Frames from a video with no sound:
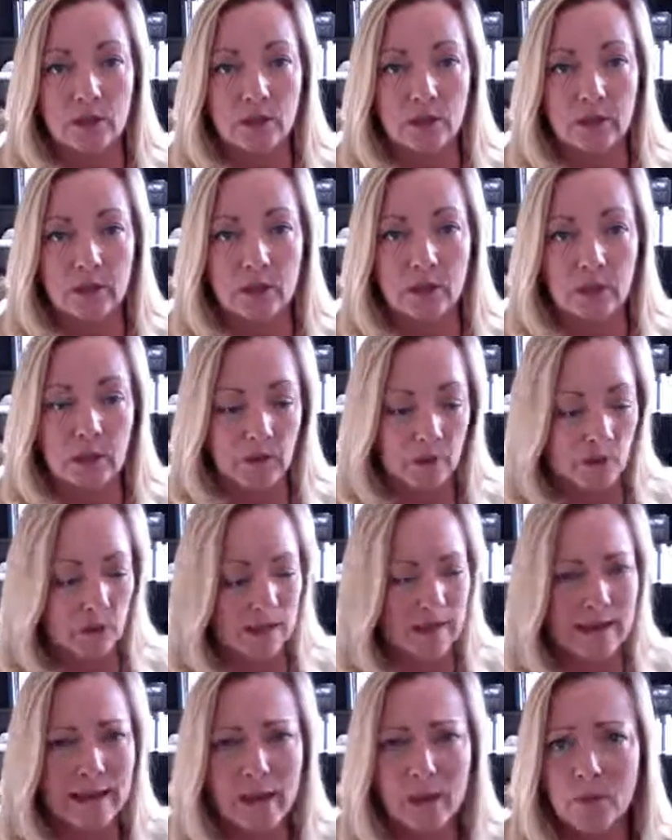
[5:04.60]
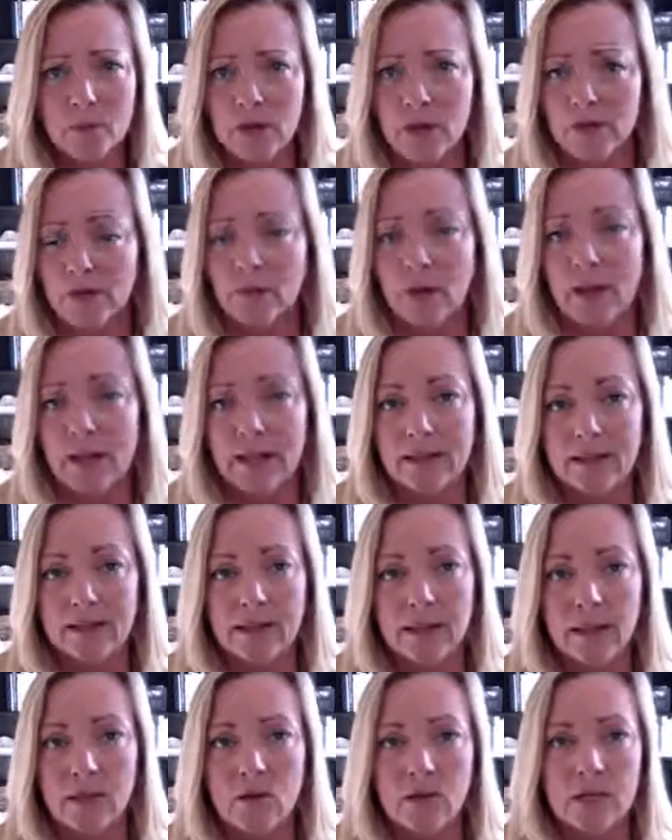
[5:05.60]
with these people, and they could be friends,
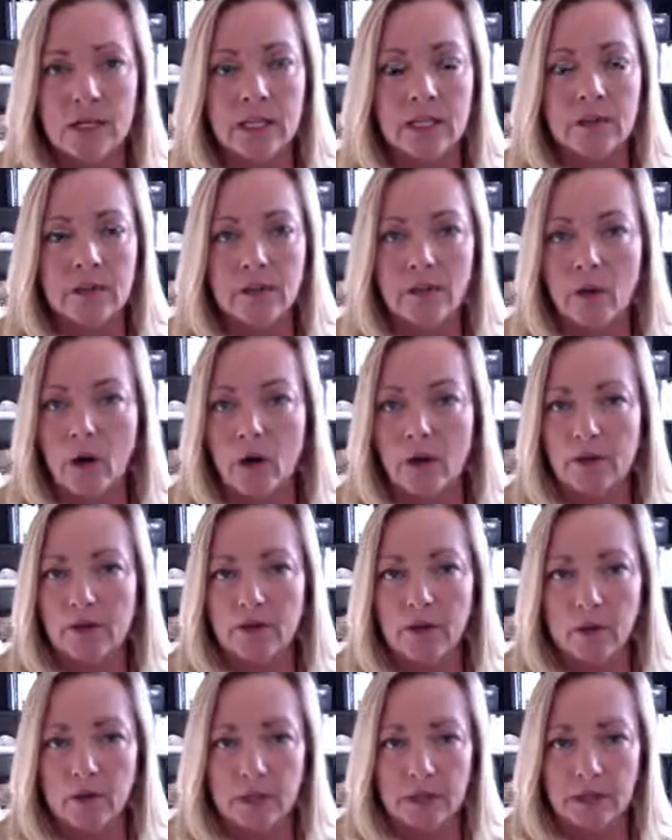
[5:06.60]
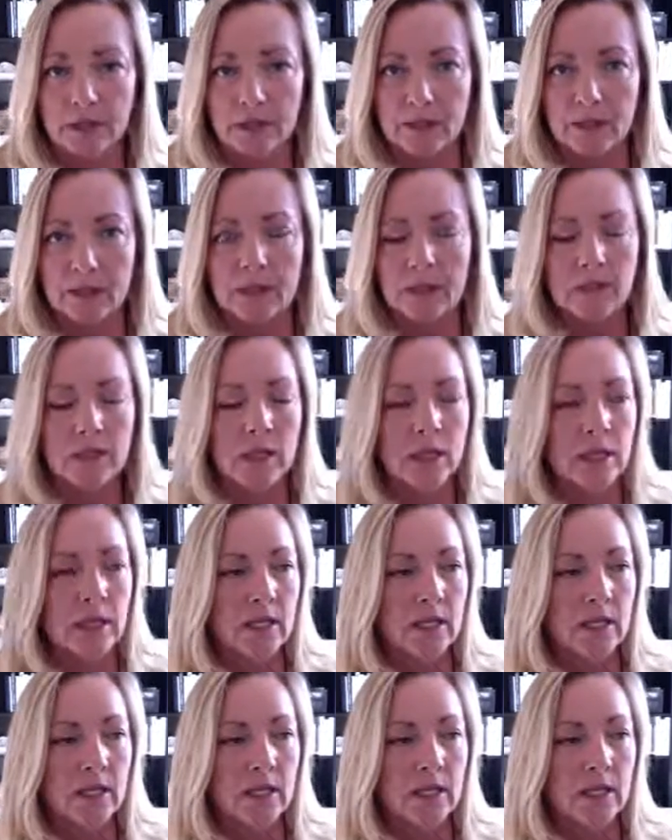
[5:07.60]
they don't need to be part of your business.